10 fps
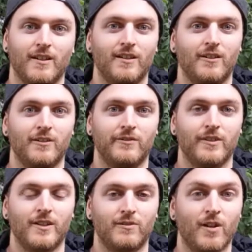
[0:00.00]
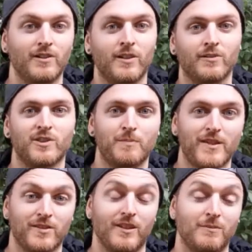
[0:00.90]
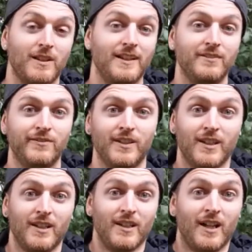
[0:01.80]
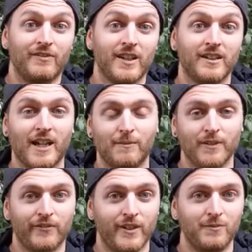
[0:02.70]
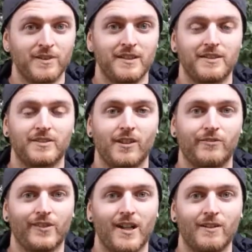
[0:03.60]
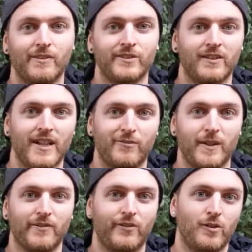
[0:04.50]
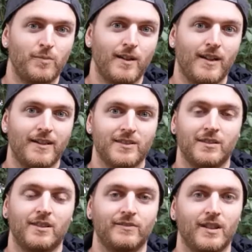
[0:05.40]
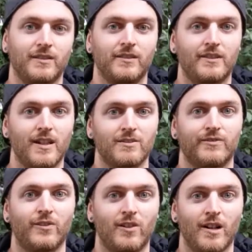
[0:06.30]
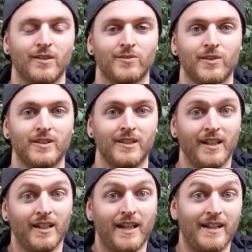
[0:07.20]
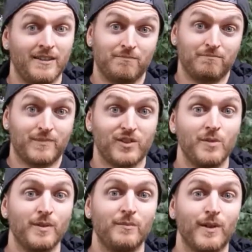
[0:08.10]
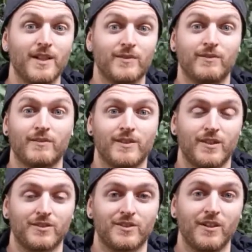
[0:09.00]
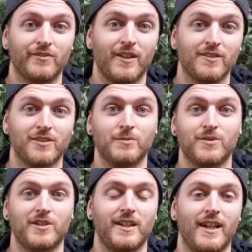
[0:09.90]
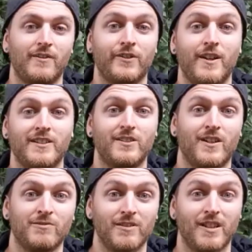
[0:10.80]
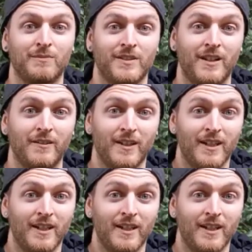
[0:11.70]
of Rodinal Special, I believe. I've done a couple of films in it so far. I've done FP4 Plus and I've done Delta 400, and I'm super impressed with the results so far, so we'll see how 3200 comes out.